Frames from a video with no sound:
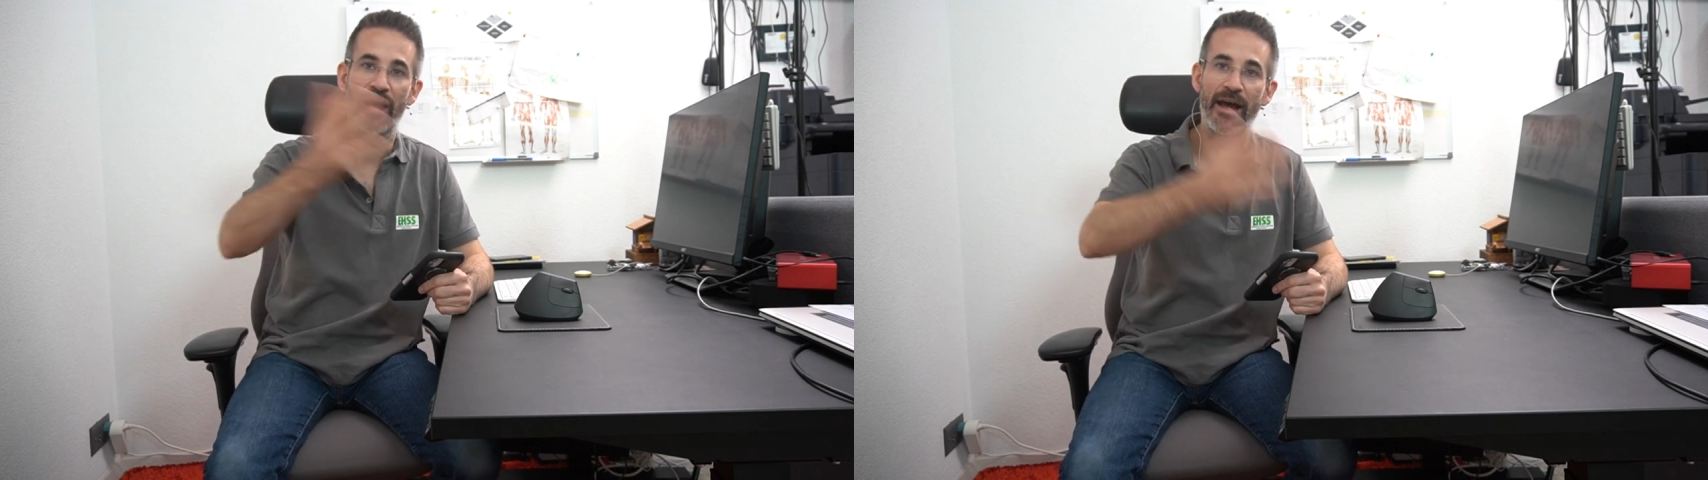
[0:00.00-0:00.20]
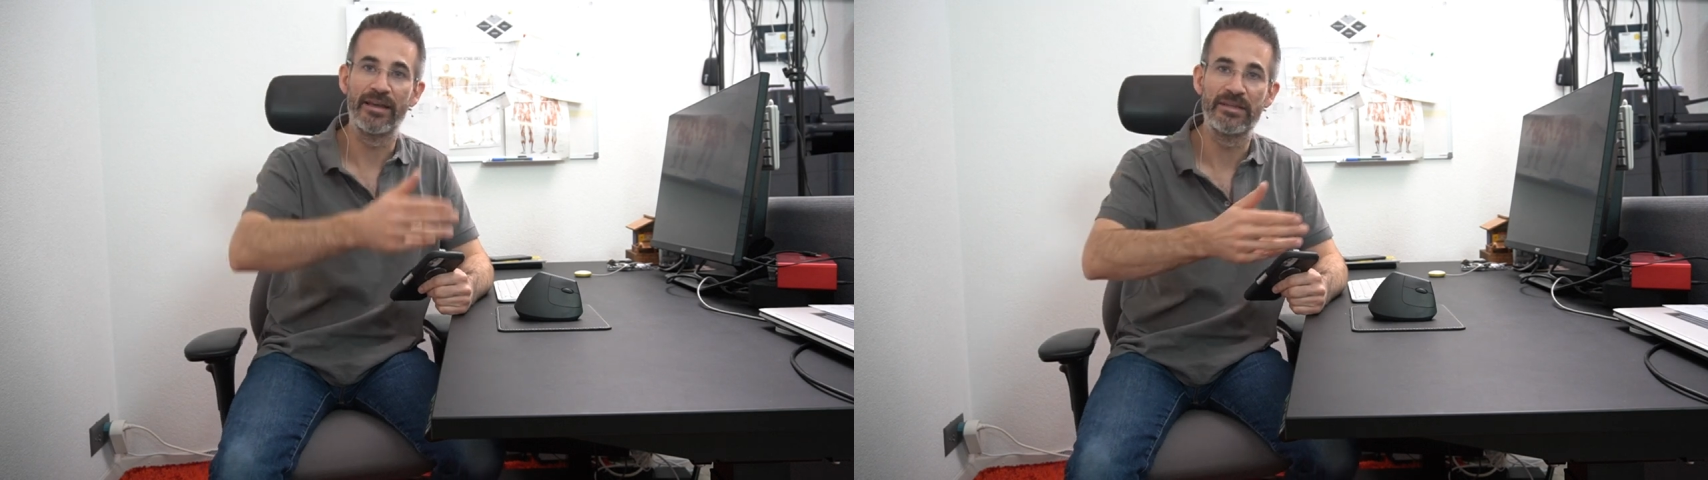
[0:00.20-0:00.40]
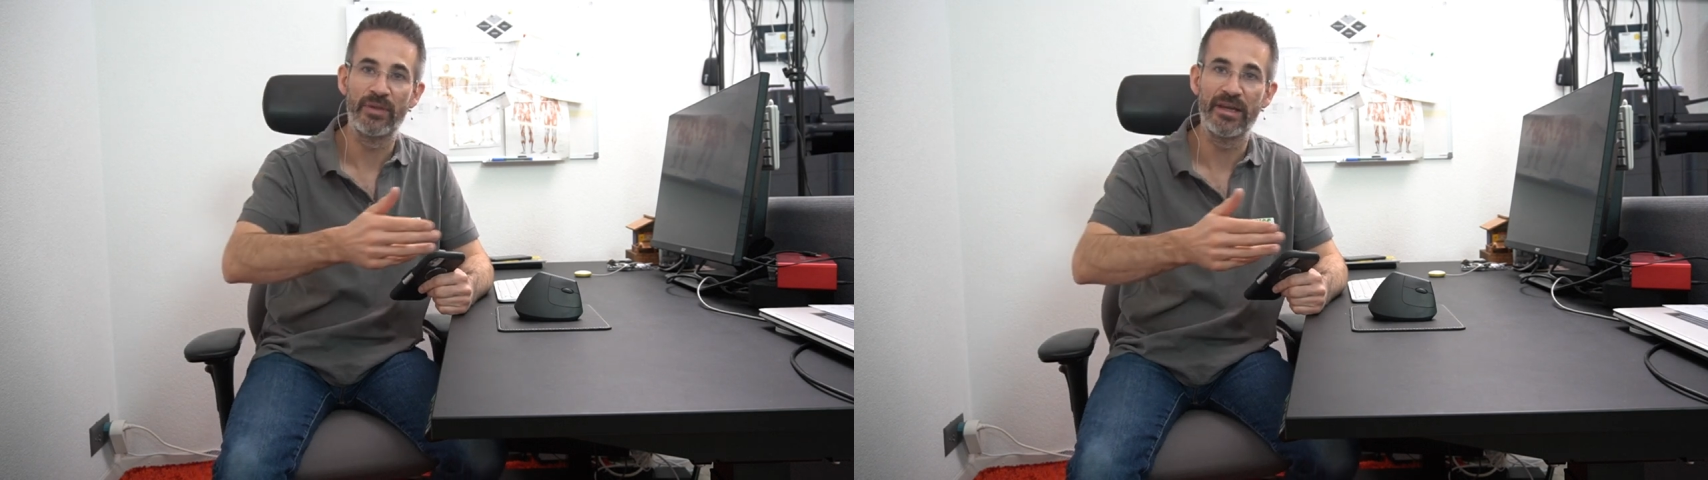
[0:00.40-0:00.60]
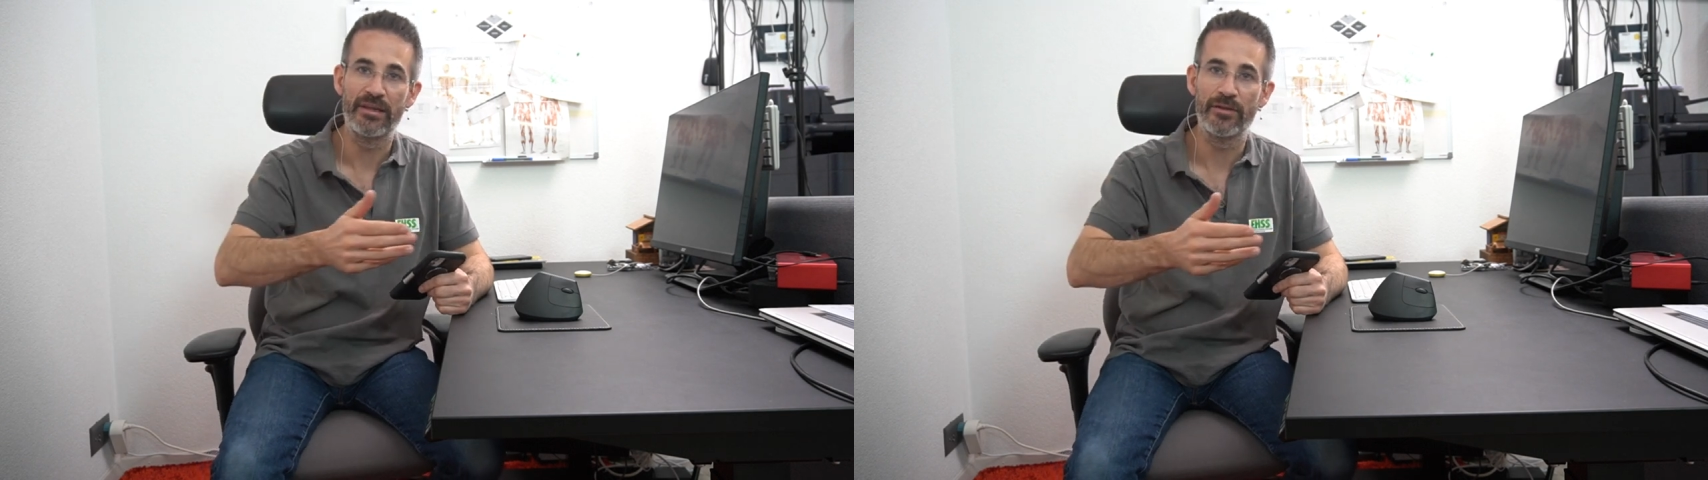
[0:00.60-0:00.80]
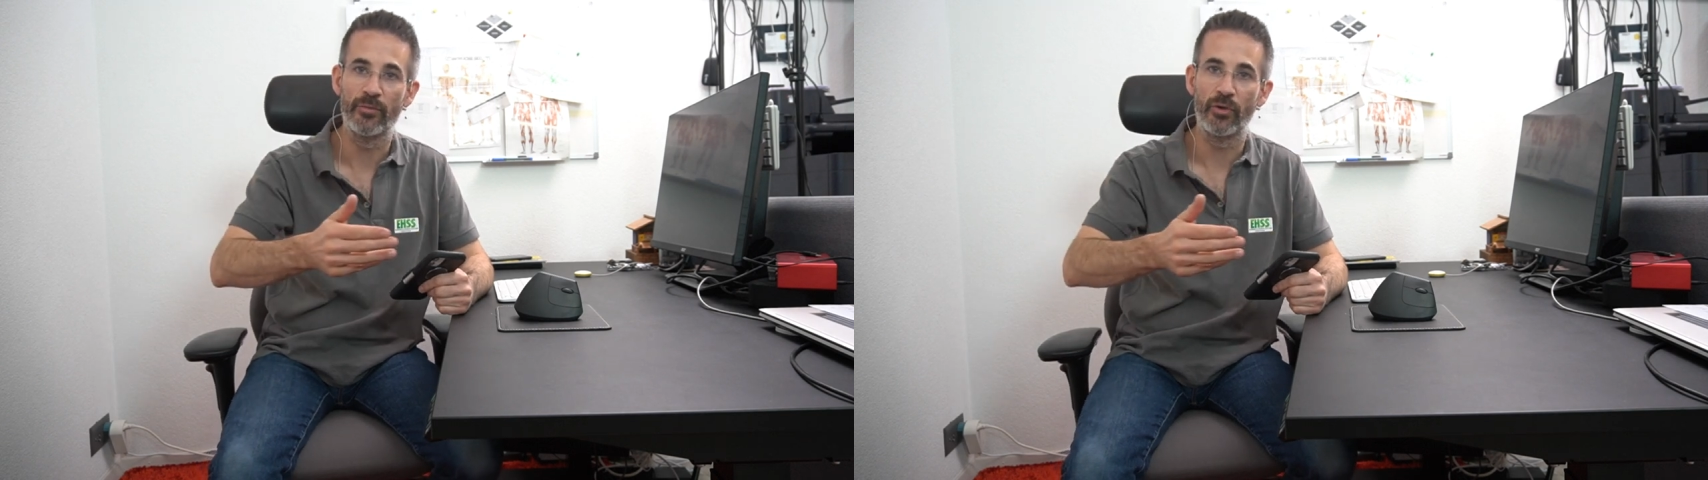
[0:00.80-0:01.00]
I explain
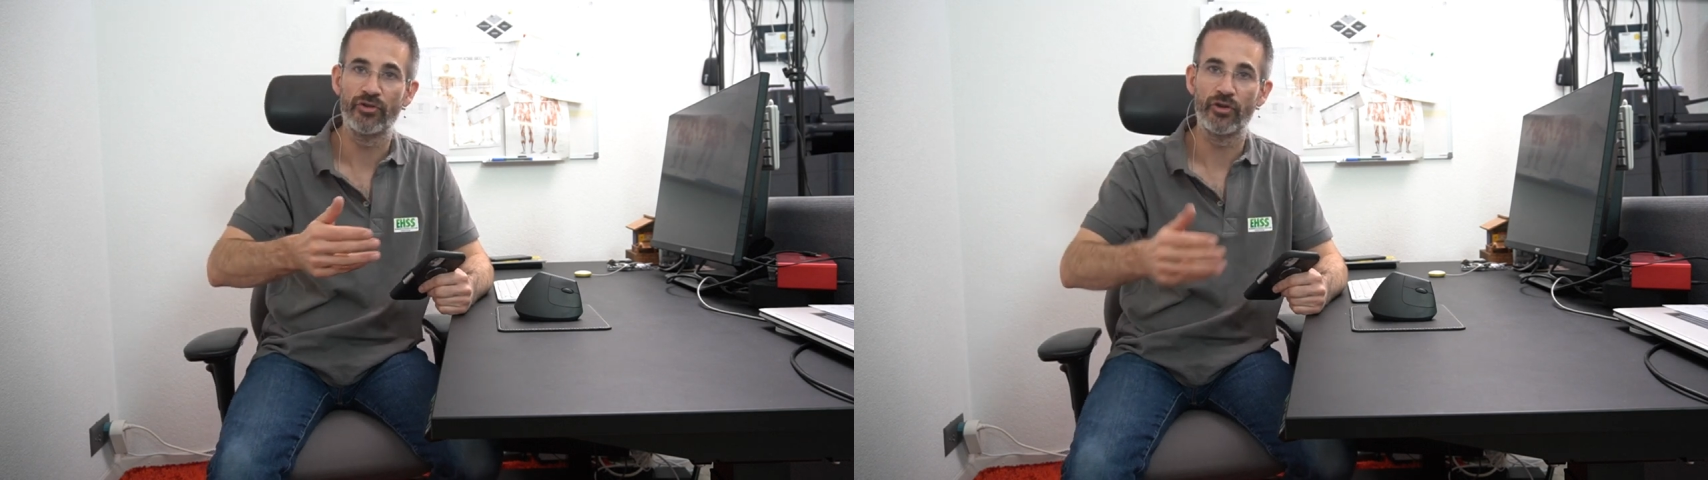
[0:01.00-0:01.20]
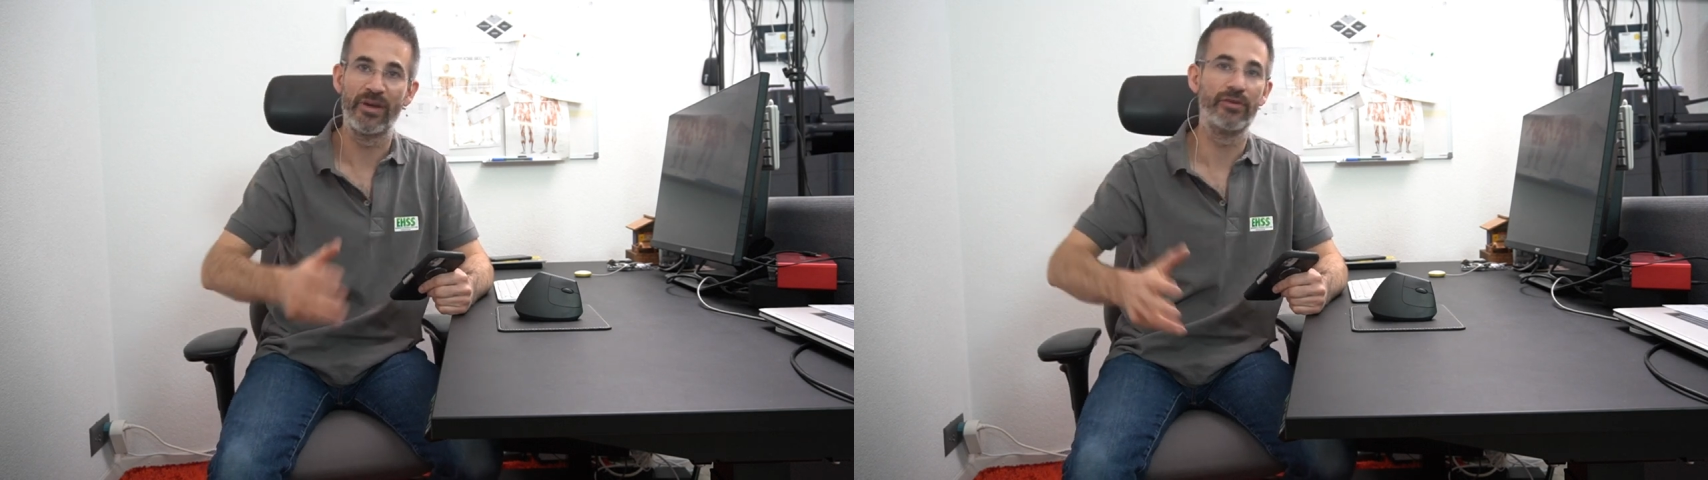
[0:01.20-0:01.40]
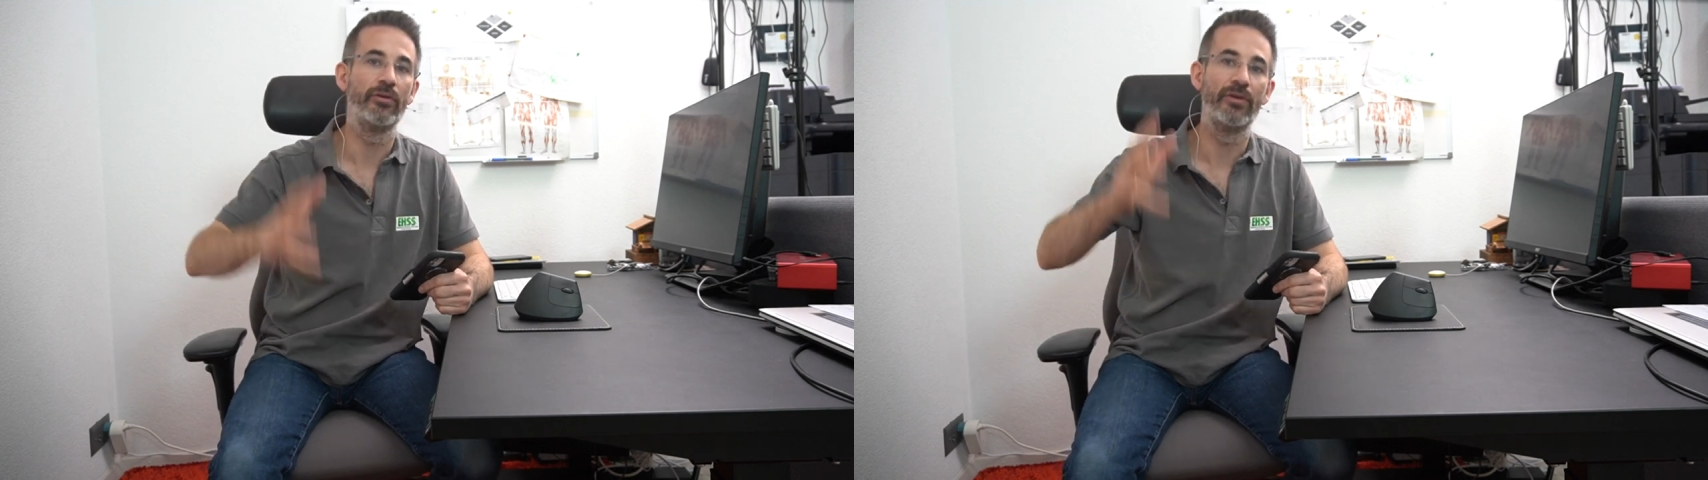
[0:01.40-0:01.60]
in the posture manual.